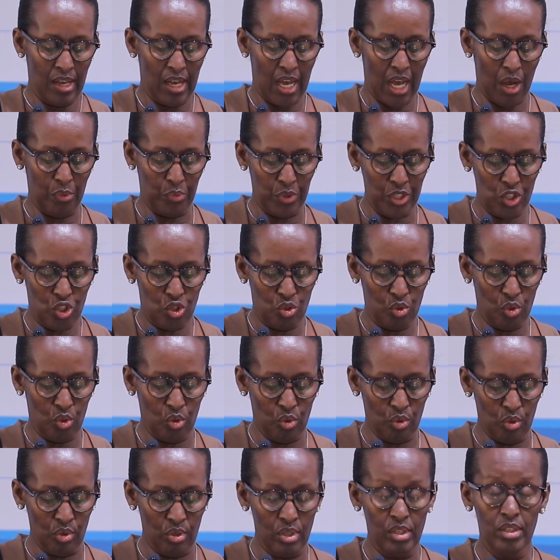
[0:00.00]
I wish you
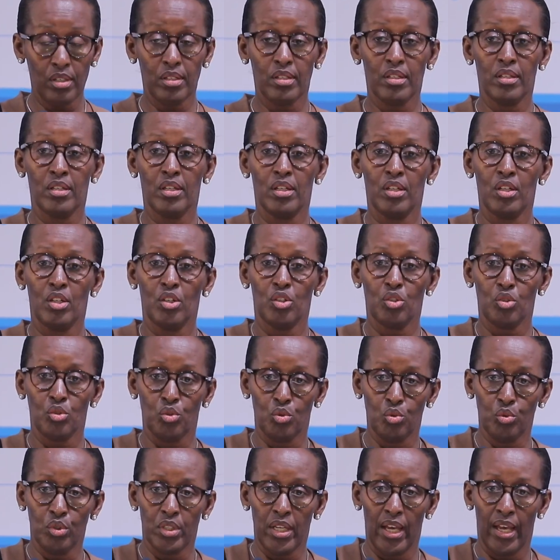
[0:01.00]
all
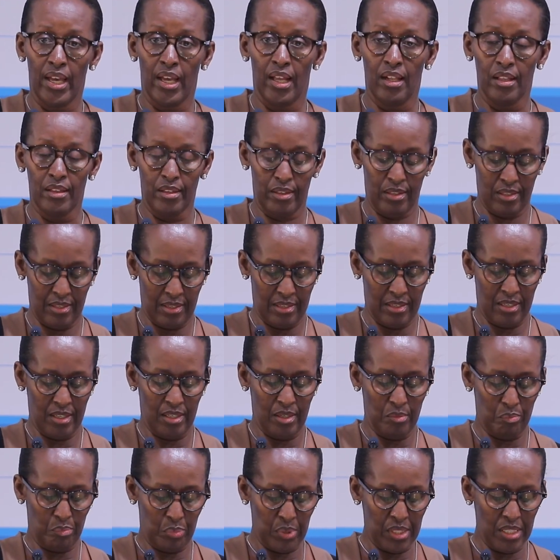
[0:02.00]
good health,
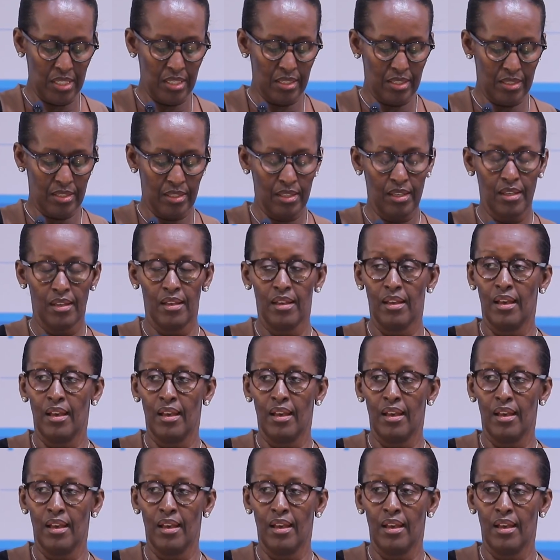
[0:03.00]
peace,